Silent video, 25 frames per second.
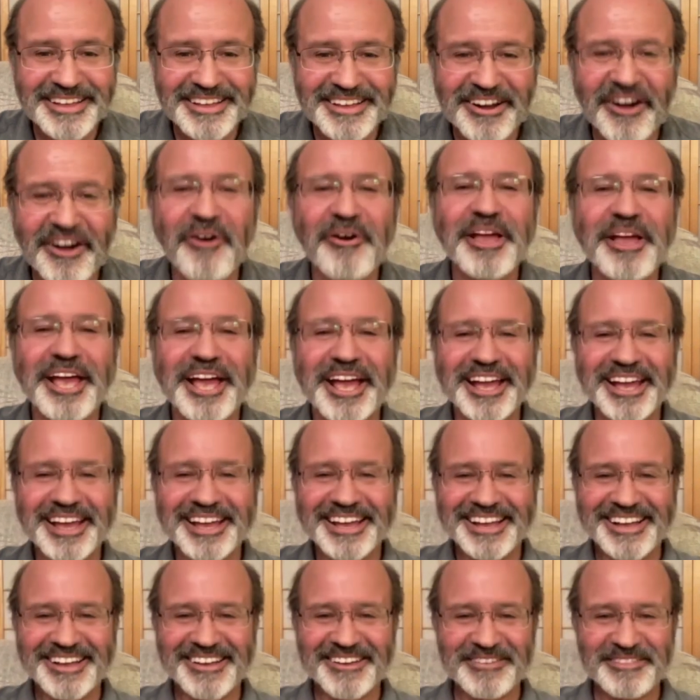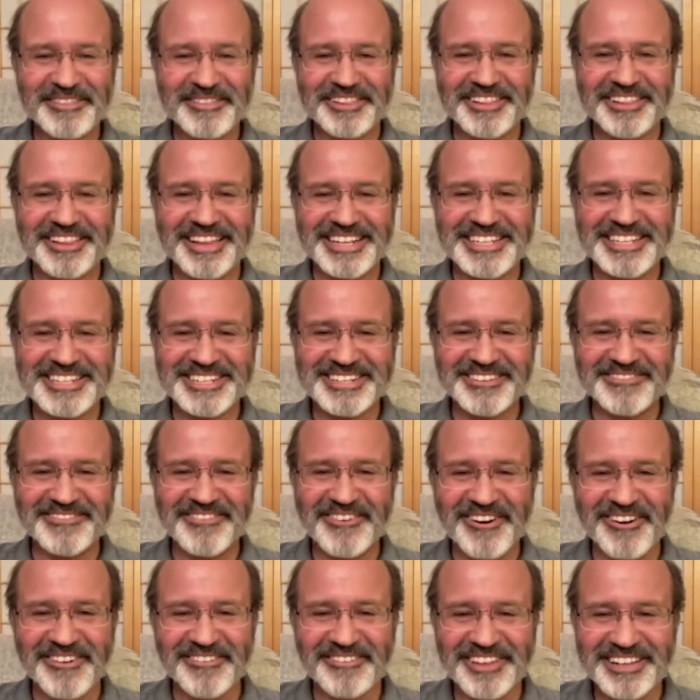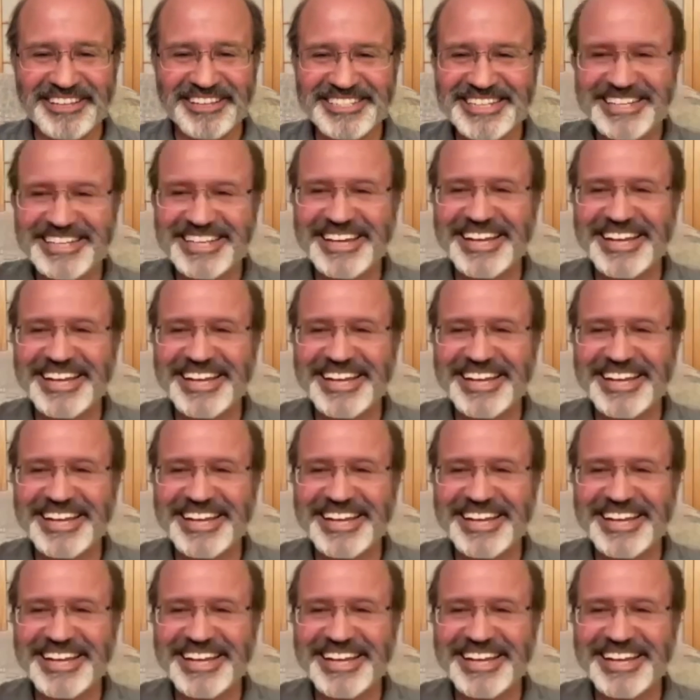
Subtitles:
okay, let's do more of this.